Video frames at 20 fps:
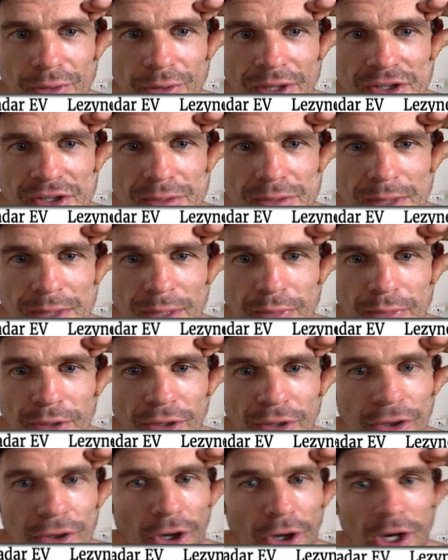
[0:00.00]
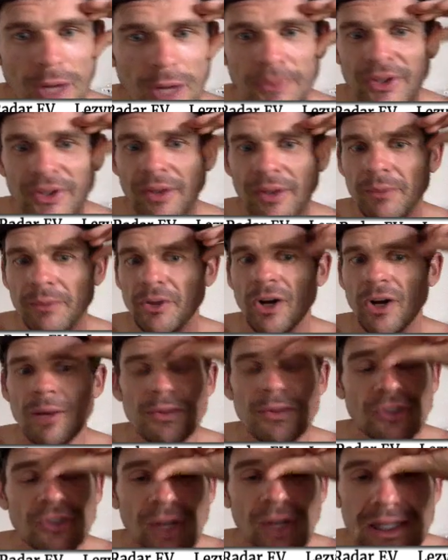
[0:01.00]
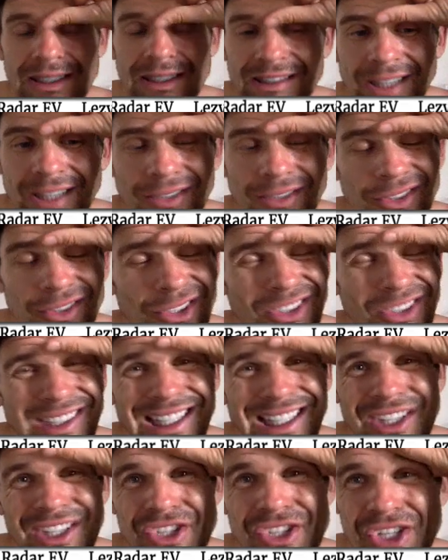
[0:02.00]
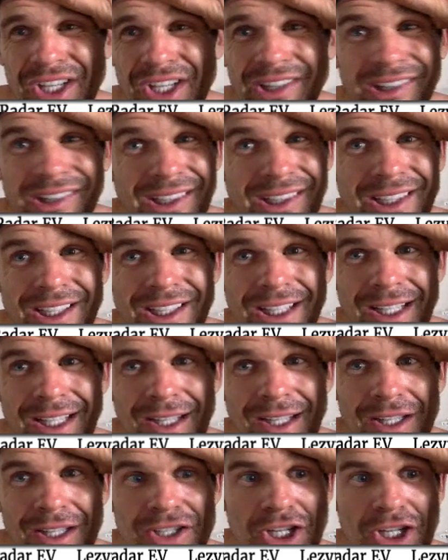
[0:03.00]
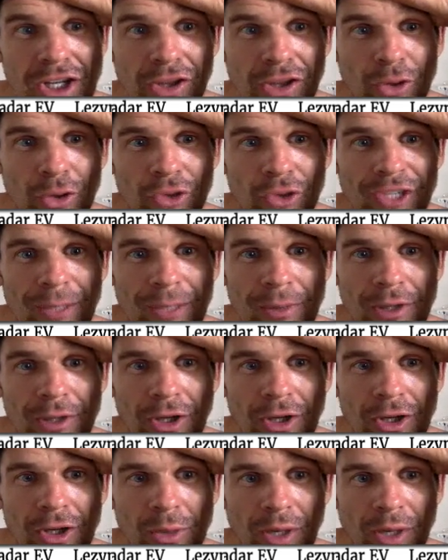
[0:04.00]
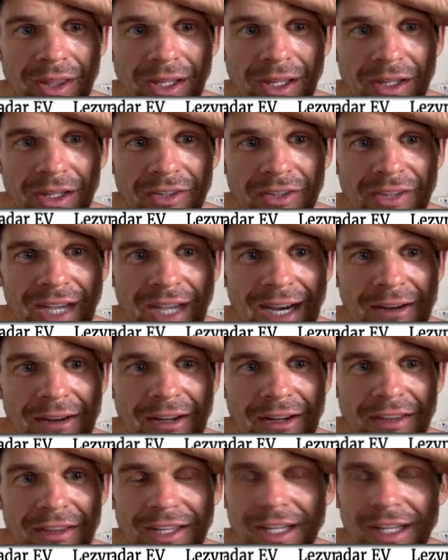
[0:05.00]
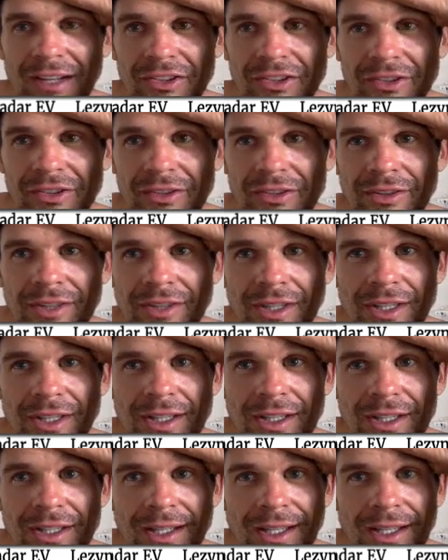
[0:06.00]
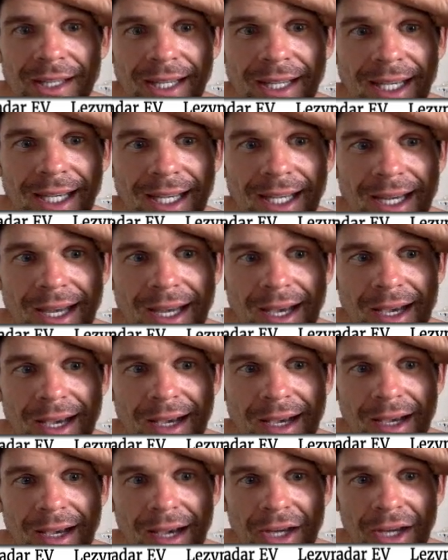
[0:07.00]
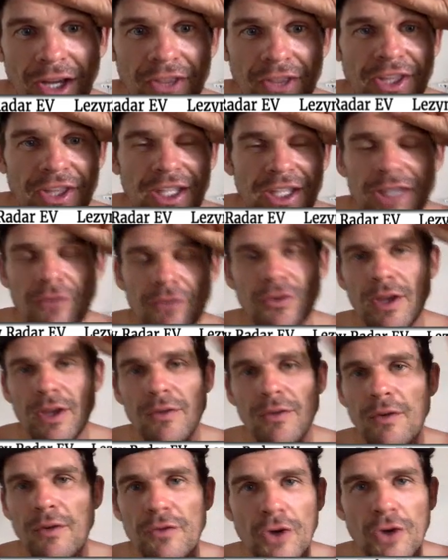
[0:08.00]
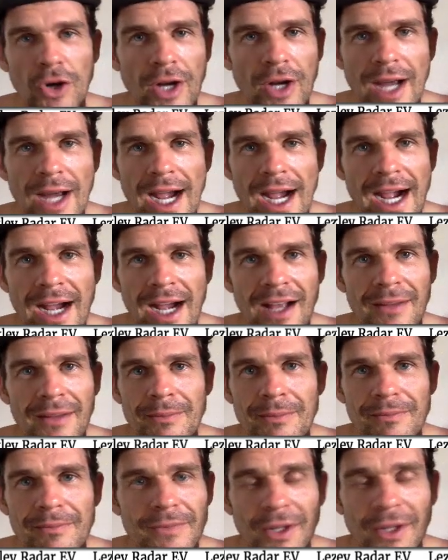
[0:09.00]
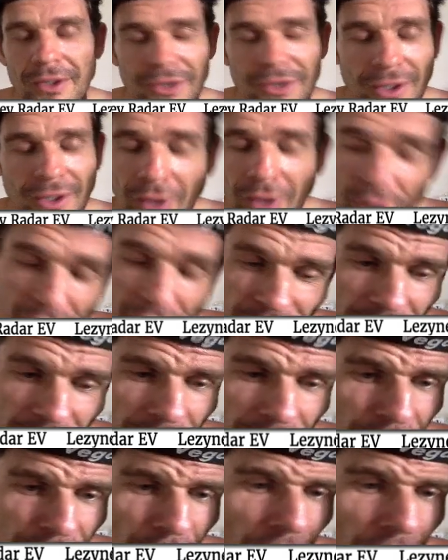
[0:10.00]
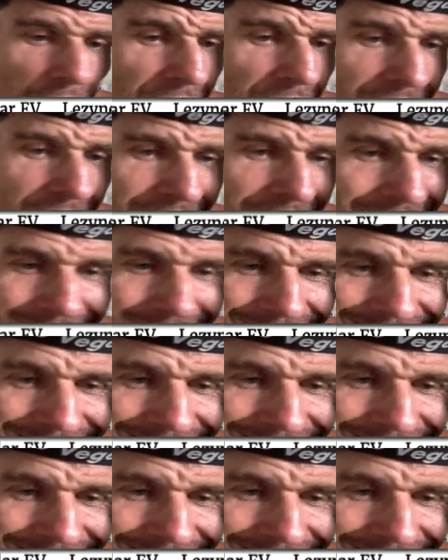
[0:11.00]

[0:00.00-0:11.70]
rate Shimano product ninety-nine percent of the time. The cycling stuff is just legit. Share your thoughts down below. What do you think is the R eight thousand? And uh, I don't think you've if you've got an R, I don't think you've got a